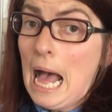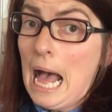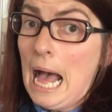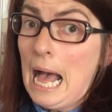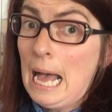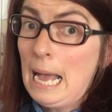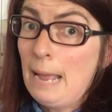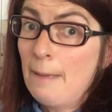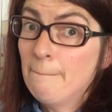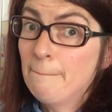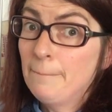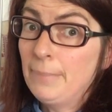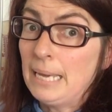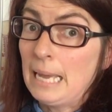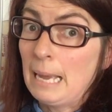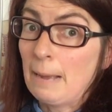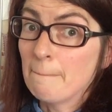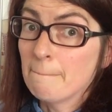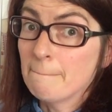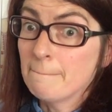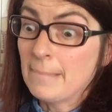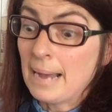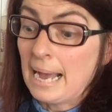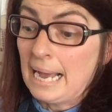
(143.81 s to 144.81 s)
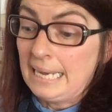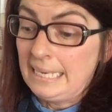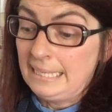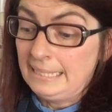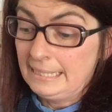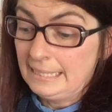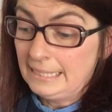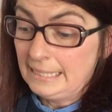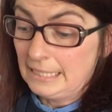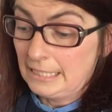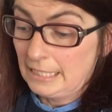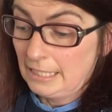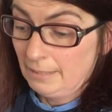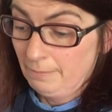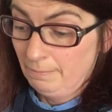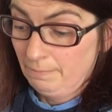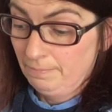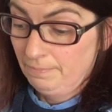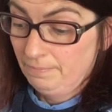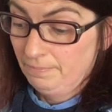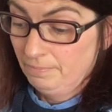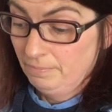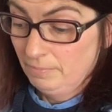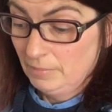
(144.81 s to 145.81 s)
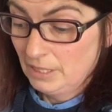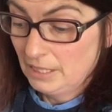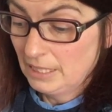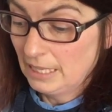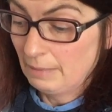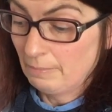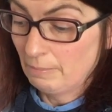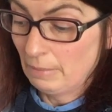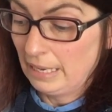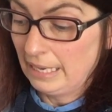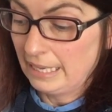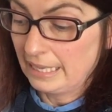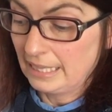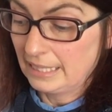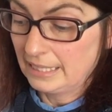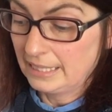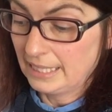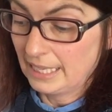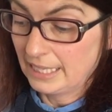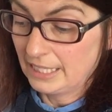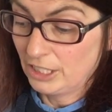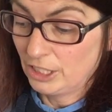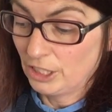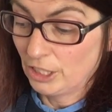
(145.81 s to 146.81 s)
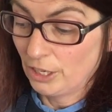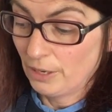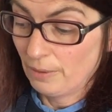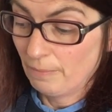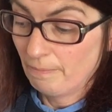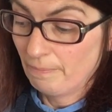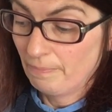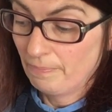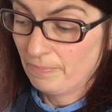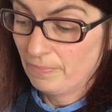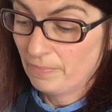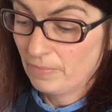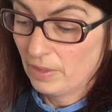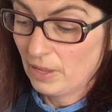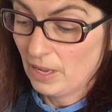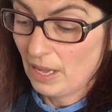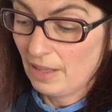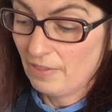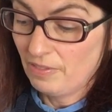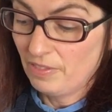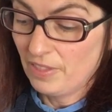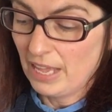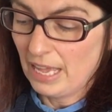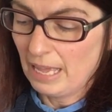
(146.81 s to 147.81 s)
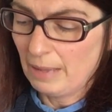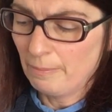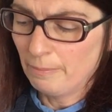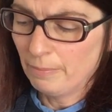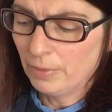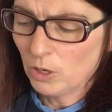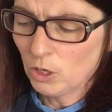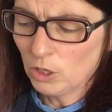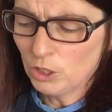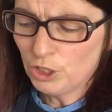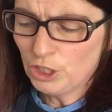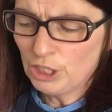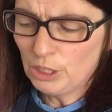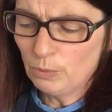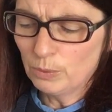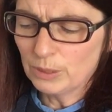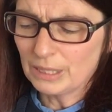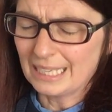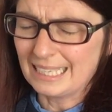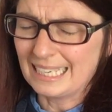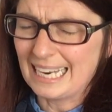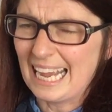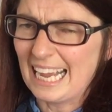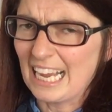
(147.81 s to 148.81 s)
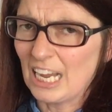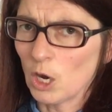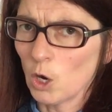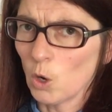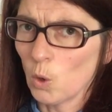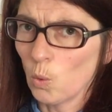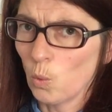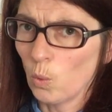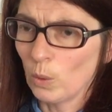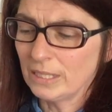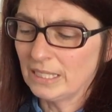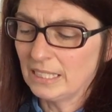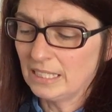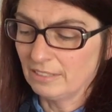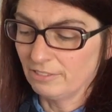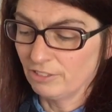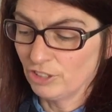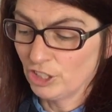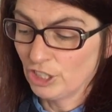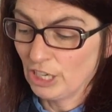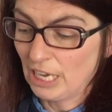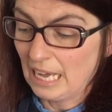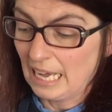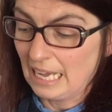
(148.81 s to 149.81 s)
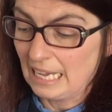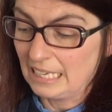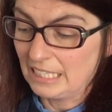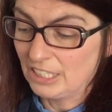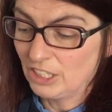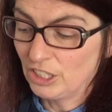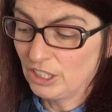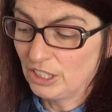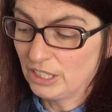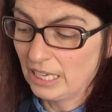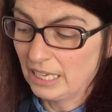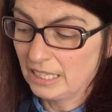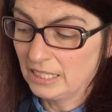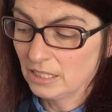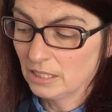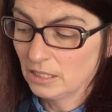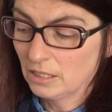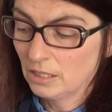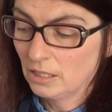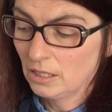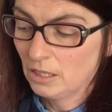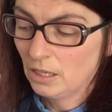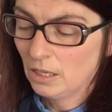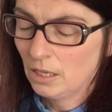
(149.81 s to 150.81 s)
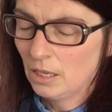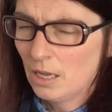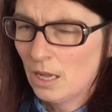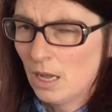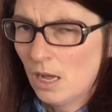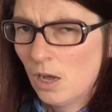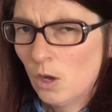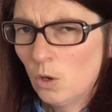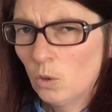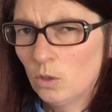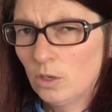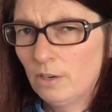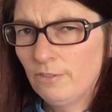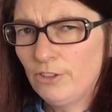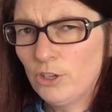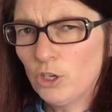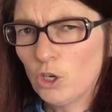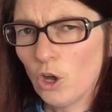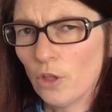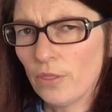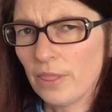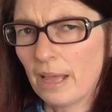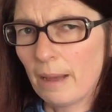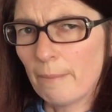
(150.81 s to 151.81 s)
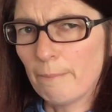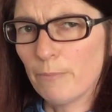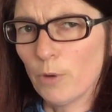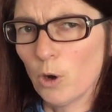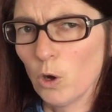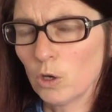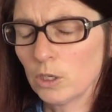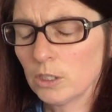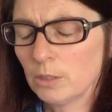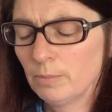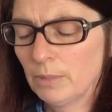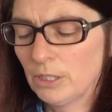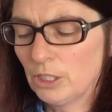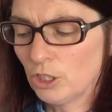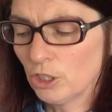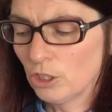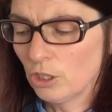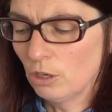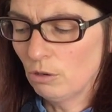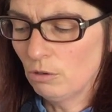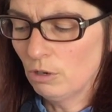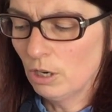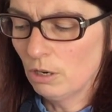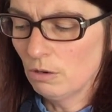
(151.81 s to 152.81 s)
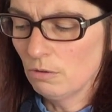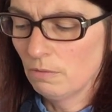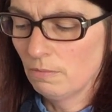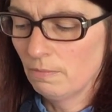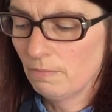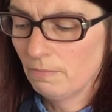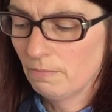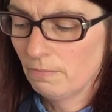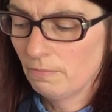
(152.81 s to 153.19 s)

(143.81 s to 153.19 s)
I'm being minded, said my little sister. And then, because she was an inquisitive child, she said, What have you got in that box, Mr. Coco?